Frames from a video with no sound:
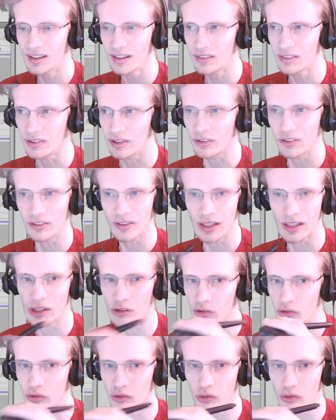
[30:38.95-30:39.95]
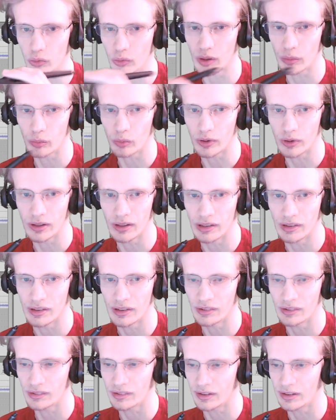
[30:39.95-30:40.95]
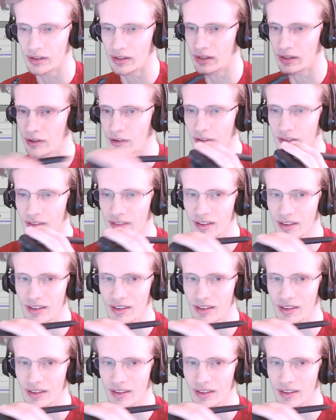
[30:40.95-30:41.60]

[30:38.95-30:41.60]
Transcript: So I just kind of just drew up one and then say here.